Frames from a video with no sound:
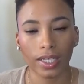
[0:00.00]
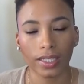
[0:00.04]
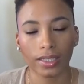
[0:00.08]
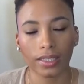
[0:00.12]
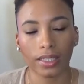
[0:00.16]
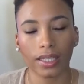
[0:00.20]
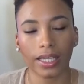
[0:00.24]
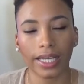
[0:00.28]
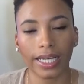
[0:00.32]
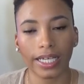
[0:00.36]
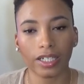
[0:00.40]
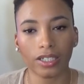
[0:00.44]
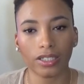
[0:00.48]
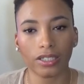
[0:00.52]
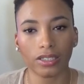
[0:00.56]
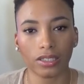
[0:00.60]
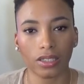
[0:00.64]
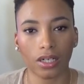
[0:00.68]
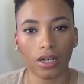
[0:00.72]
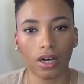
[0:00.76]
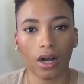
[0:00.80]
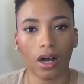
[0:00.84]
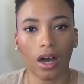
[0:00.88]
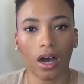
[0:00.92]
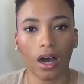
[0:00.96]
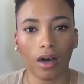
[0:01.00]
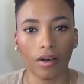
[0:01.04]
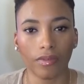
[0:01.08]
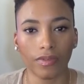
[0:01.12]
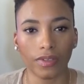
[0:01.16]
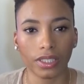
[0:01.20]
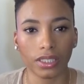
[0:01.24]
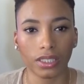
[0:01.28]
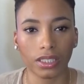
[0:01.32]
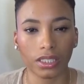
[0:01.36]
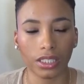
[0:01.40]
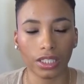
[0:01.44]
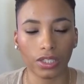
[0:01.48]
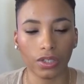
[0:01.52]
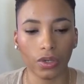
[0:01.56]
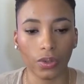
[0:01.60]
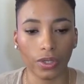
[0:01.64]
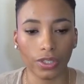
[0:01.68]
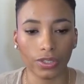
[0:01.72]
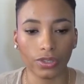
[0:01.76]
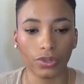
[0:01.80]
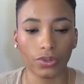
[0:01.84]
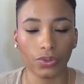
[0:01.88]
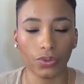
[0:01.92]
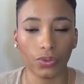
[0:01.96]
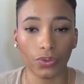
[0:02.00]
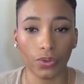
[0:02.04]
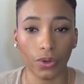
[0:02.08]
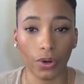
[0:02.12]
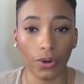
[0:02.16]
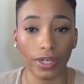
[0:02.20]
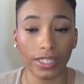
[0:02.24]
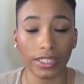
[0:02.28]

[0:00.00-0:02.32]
The Lakers are obviously going to throw